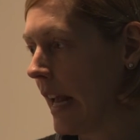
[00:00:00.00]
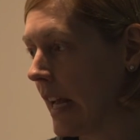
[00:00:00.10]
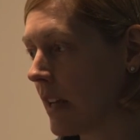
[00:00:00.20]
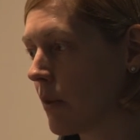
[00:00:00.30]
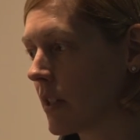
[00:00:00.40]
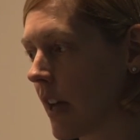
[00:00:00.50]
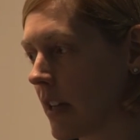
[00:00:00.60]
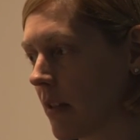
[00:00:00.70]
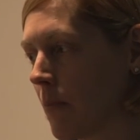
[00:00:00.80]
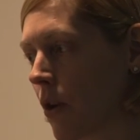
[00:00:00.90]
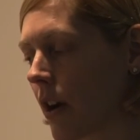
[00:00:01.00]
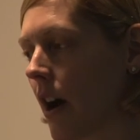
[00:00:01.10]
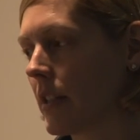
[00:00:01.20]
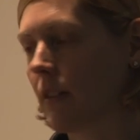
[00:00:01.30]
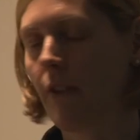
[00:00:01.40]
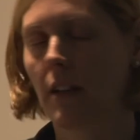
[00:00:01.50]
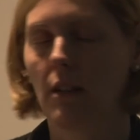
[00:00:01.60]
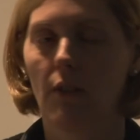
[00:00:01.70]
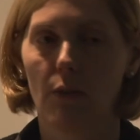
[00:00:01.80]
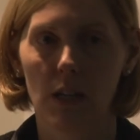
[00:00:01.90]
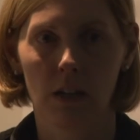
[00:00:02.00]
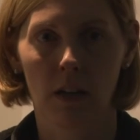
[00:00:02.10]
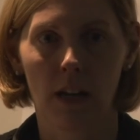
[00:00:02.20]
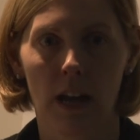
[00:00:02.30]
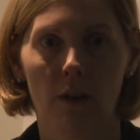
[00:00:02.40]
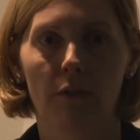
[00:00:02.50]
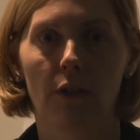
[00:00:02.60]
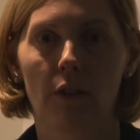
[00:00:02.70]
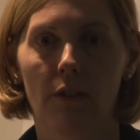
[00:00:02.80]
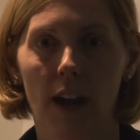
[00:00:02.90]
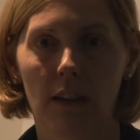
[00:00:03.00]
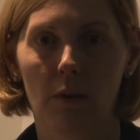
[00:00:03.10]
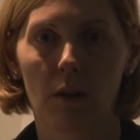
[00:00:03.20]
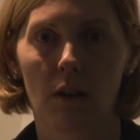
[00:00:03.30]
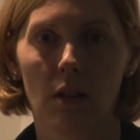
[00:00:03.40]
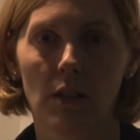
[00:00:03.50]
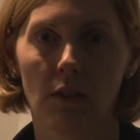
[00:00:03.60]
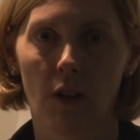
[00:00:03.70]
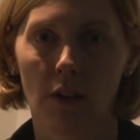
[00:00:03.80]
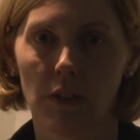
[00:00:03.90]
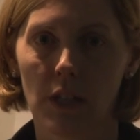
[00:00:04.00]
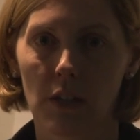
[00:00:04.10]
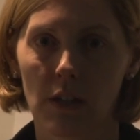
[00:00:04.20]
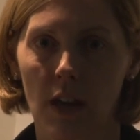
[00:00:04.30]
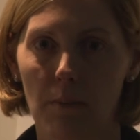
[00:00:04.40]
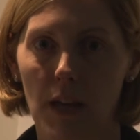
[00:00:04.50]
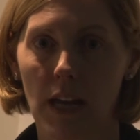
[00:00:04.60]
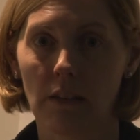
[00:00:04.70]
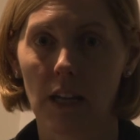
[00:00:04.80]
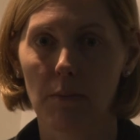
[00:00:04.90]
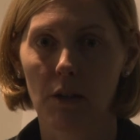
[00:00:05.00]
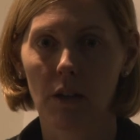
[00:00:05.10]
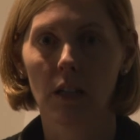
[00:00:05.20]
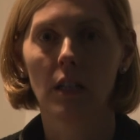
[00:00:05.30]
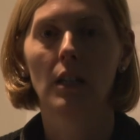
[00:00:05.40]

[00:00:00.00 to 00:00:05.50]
And it was less, more cost effective if we didn't account for the fact that we were using volunteers and not paying labor.